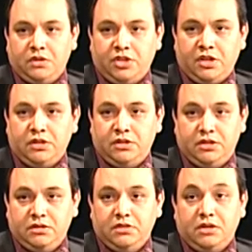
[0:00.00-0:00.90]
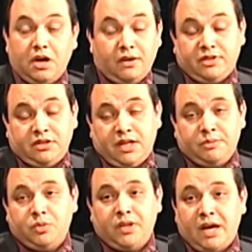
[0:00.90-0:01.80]
a judge,
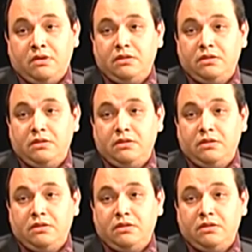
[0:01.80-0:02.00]
oftentimes without